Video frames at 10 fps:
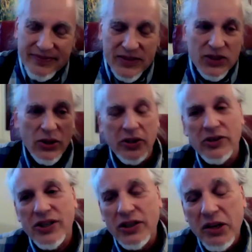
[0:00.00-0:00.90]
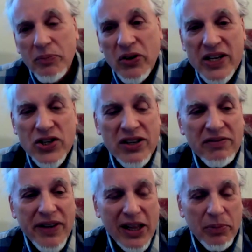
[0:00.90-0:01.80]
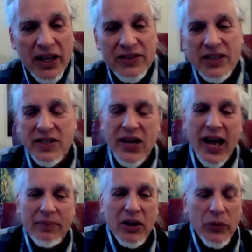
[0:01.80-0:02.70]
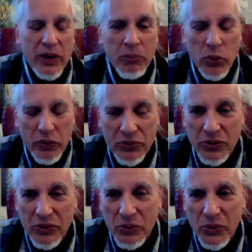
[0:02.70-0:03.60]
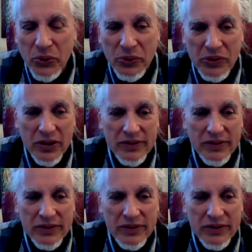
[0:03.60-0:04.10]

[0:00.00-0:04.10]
So there's a liberation available at this time that we move through the wound.